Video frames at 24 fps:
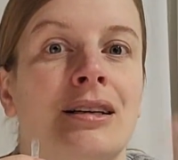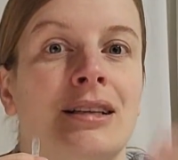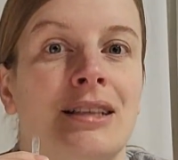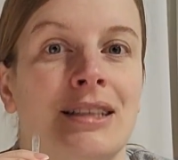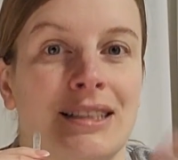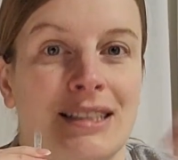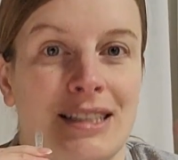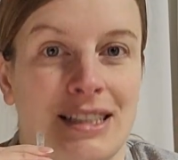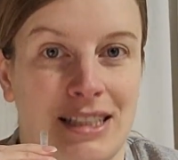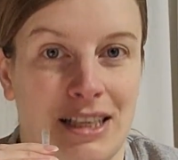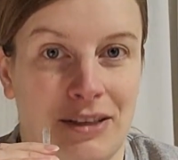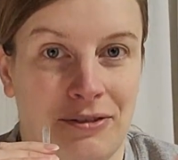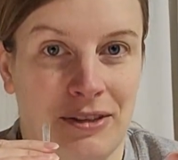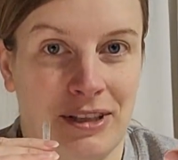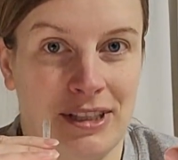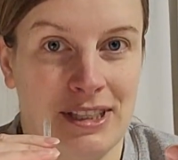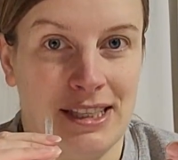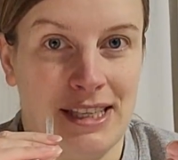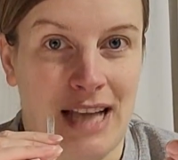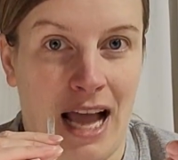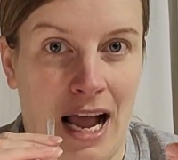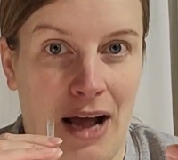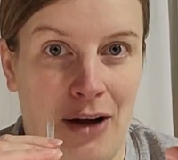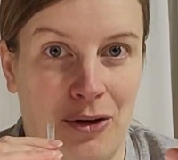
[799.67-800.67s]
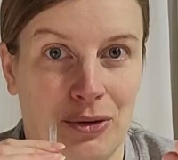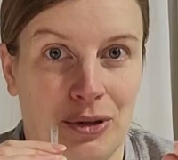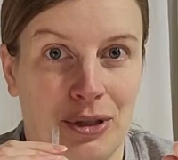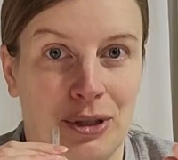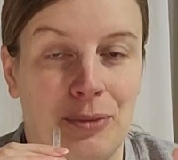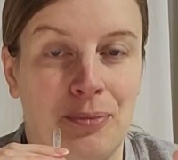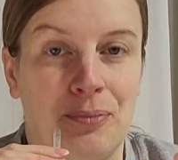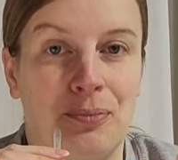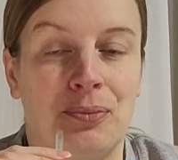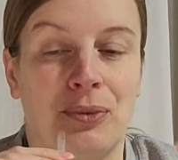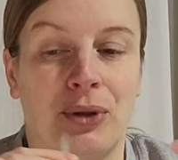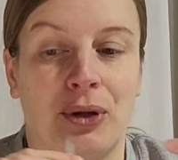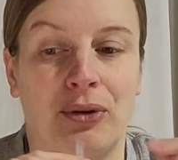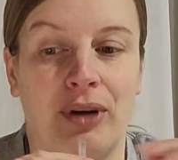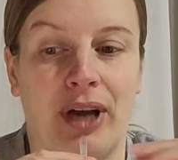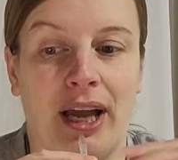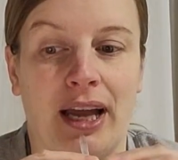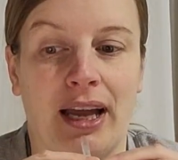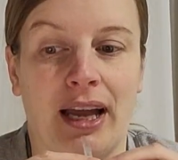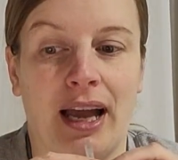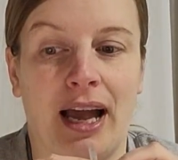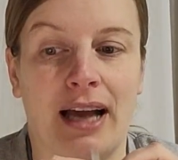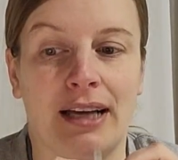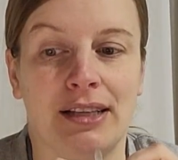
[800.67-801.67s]
It's a different sound.
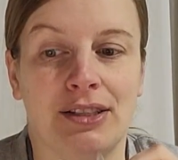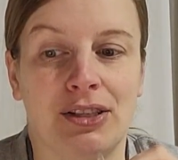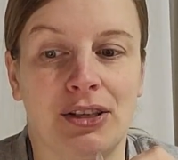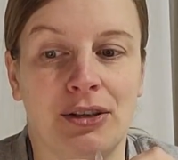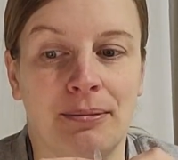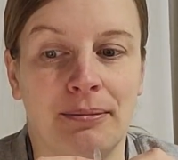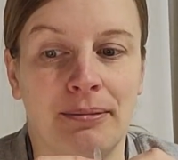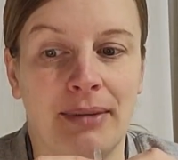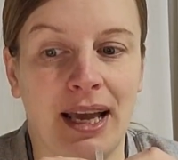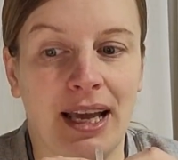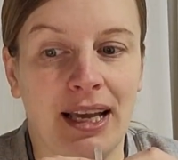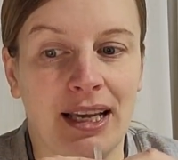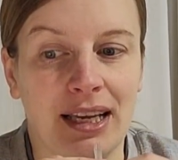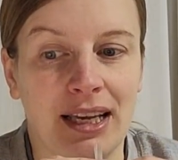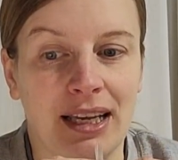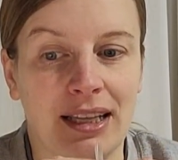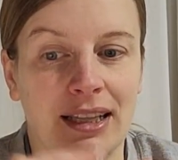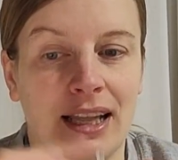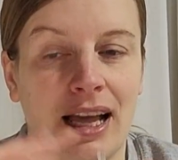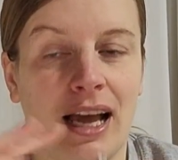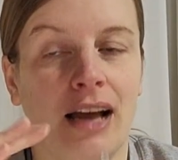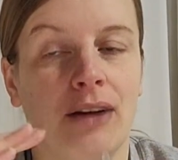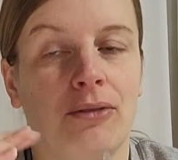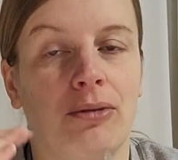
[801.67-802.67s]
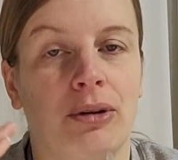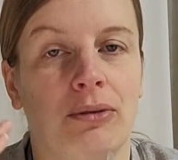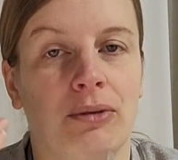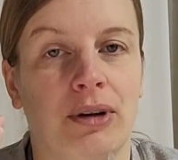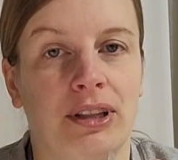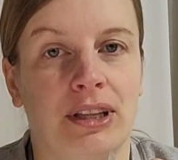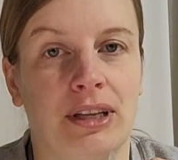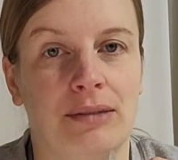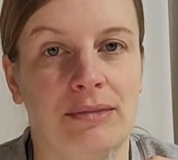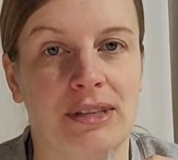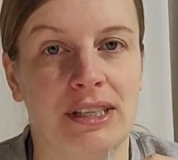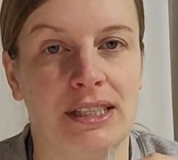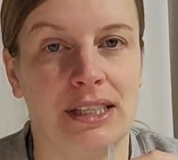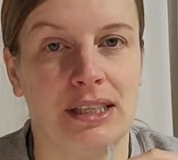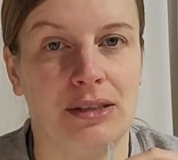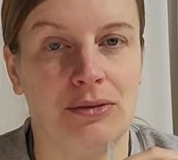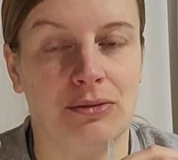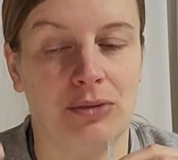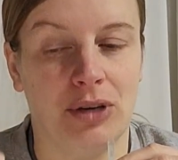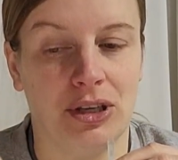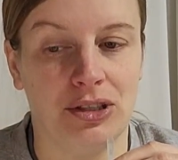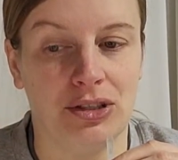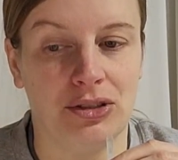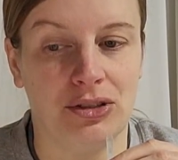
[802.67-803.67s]
Okay, as they're making that, we want them to see
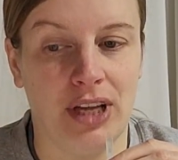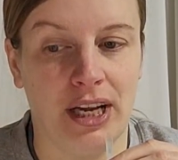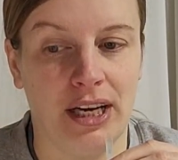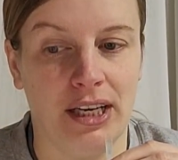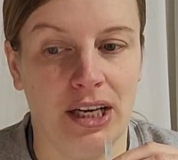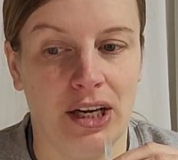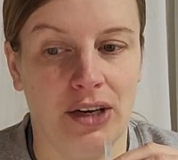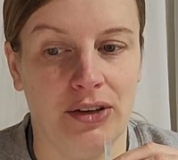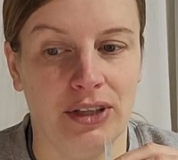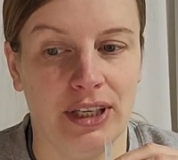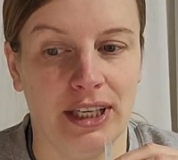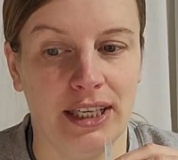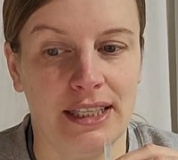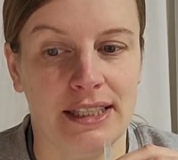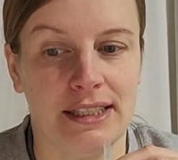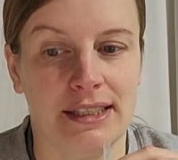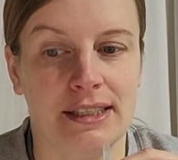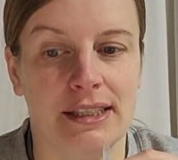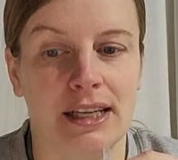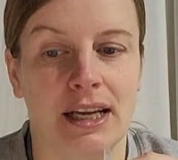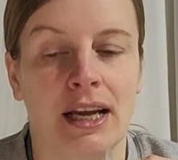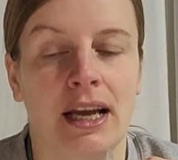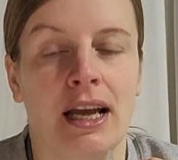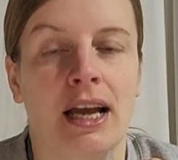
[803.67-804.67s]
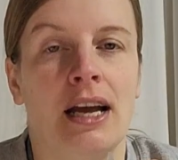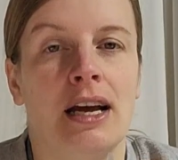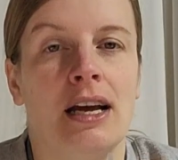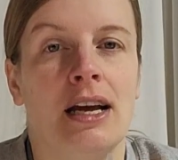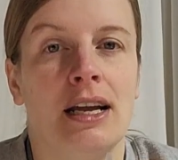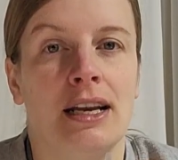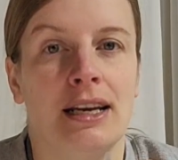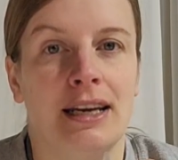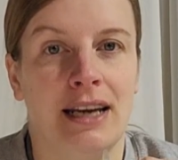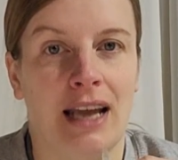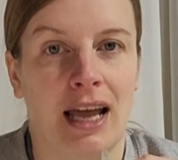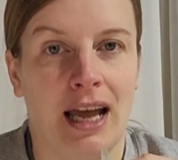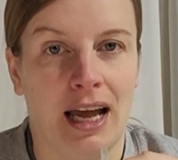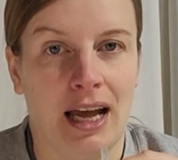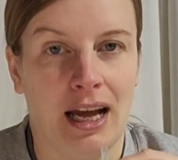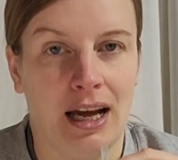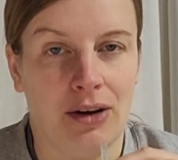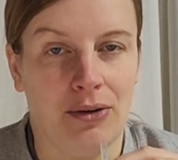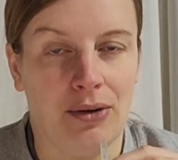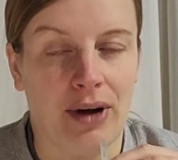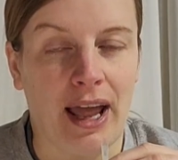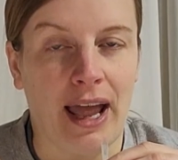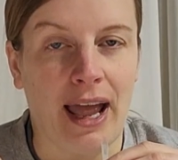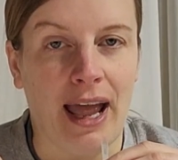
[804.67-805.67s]
what do they notice.
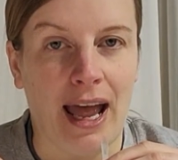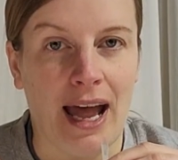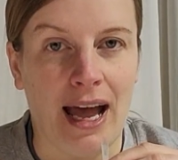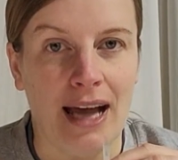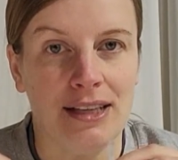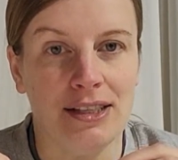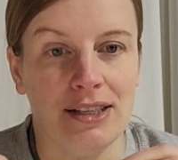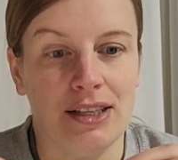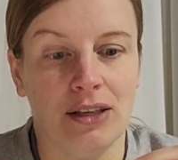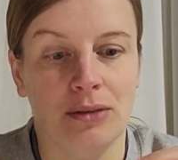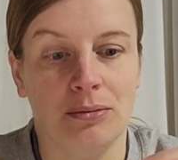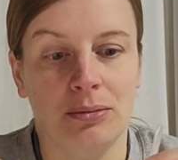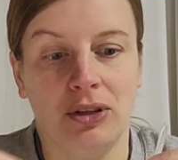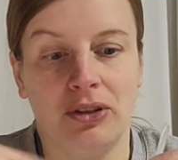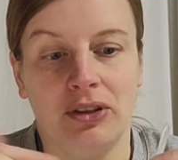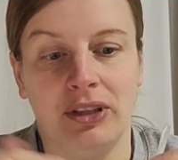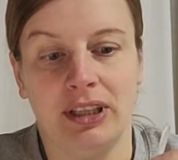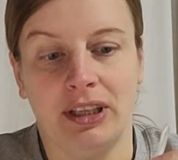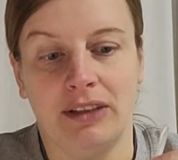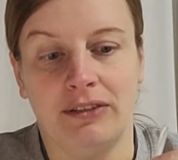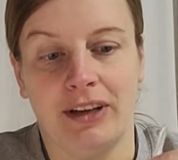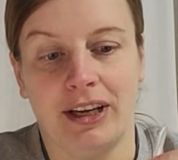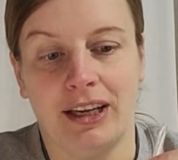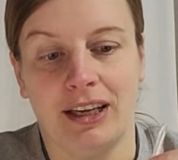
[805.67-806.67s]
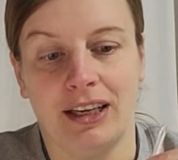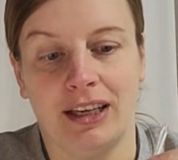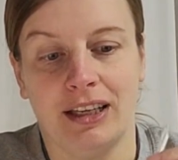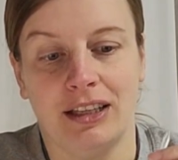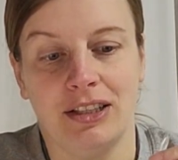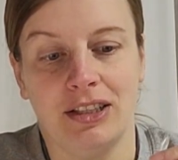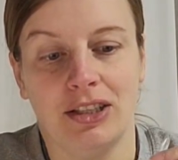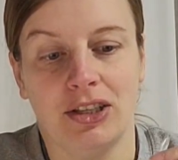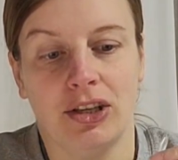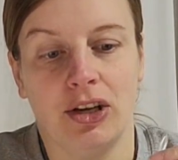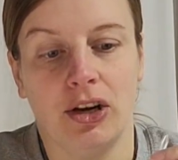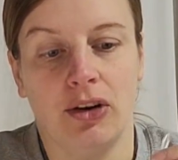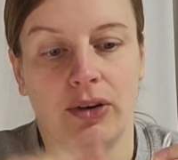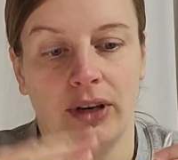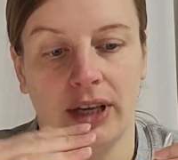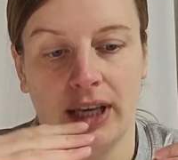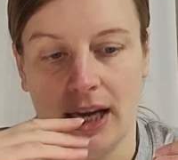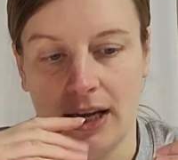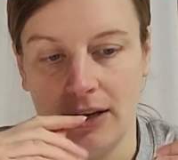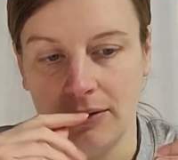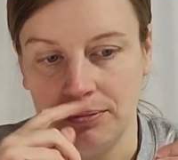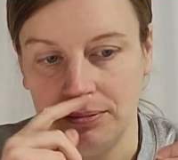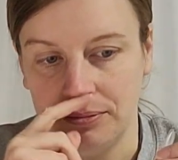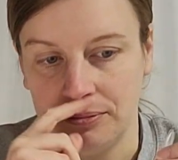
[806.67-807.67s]
Now, as they're blowing it, if I can get it to go
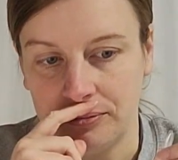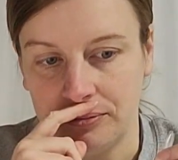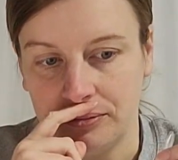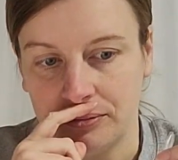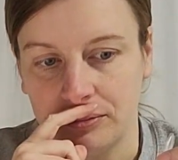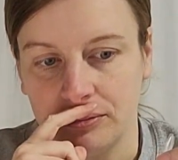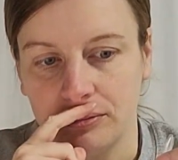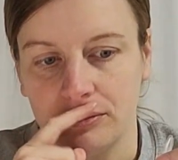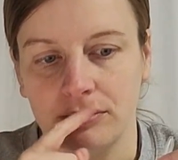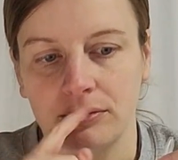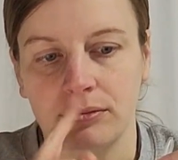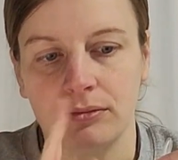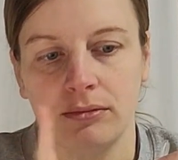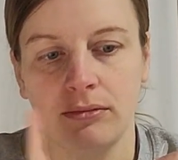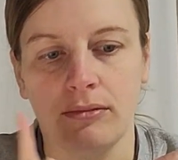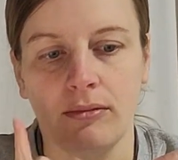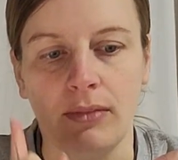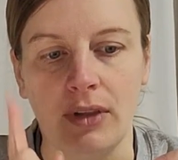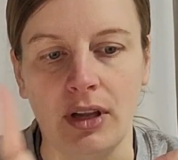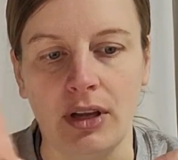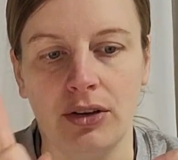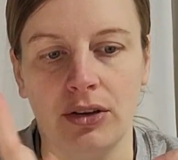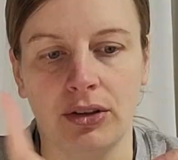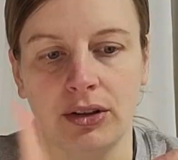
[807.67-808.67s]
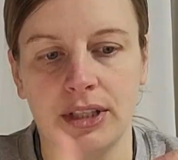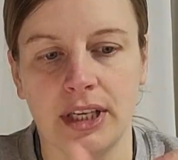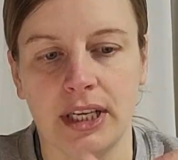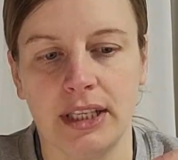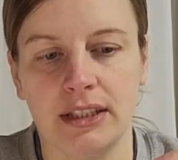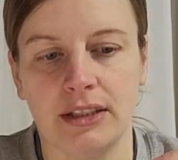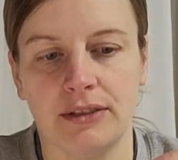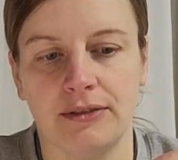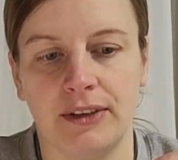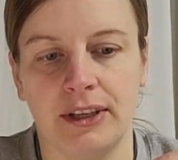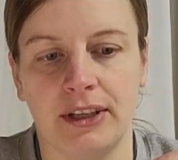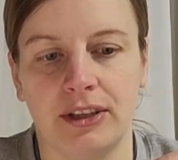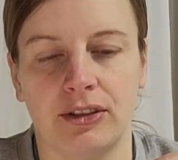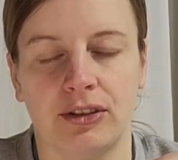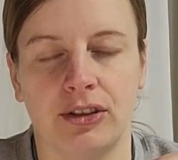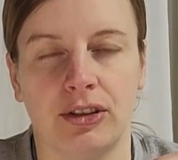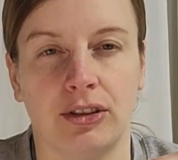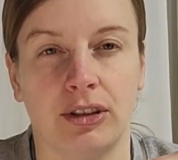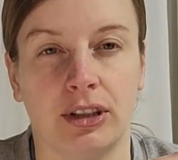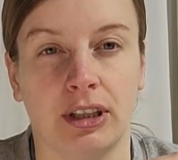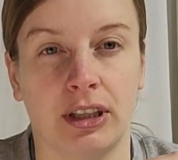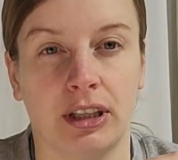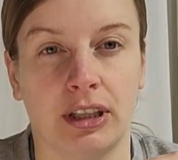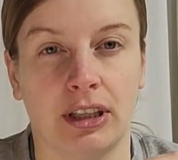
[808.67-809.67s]
again, I'm going to take their finger and
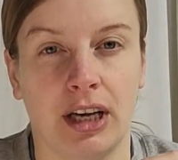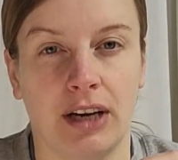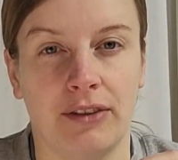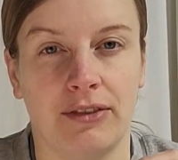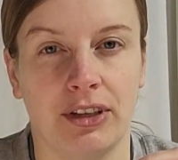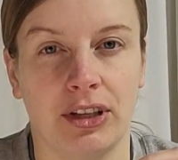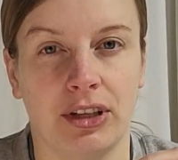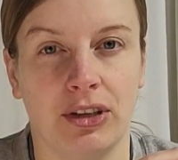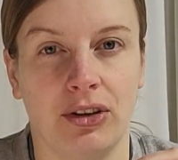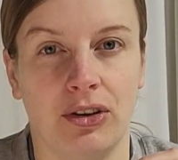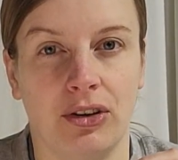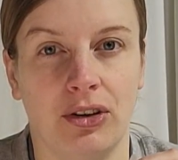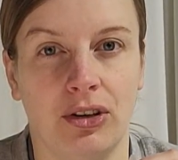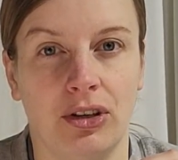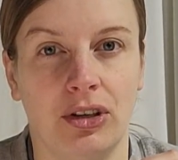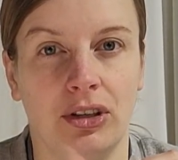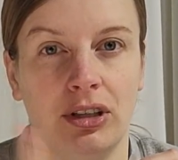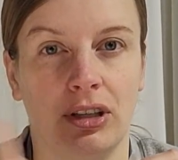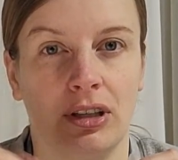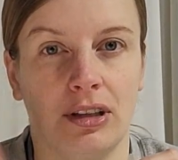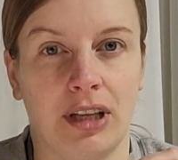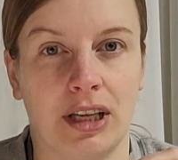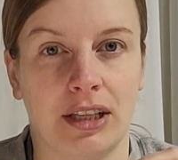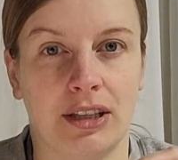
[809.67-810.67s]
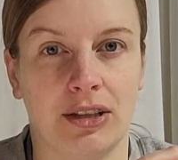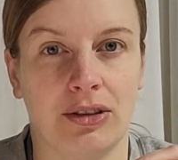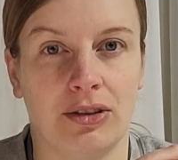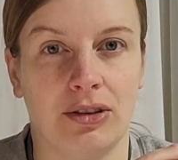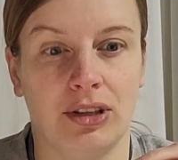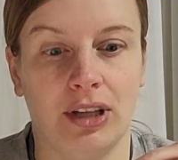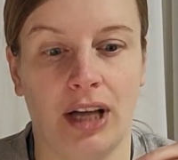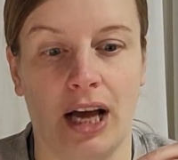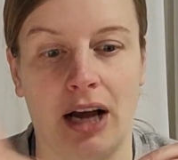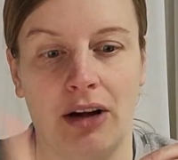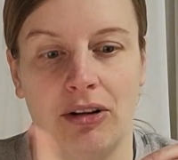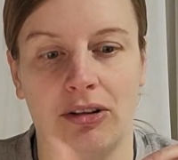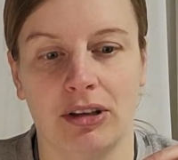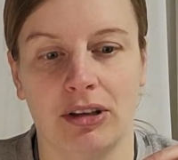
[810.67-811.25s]
they're going to cover the hole, let the hole out.